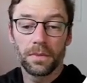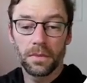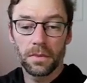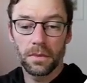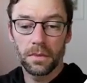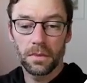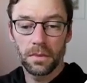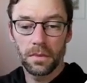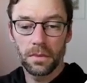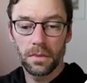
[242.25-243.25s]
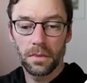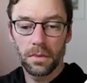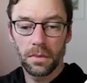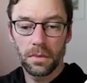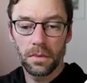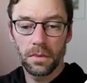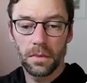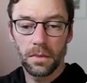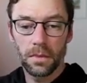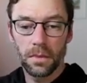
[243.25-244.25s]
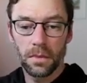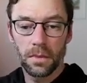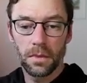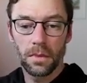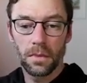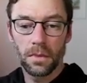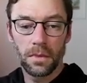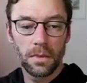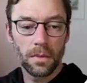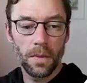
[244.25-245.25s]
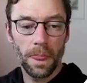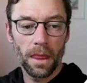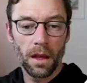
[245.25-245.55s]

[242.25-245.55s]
No one is speaking in this clip.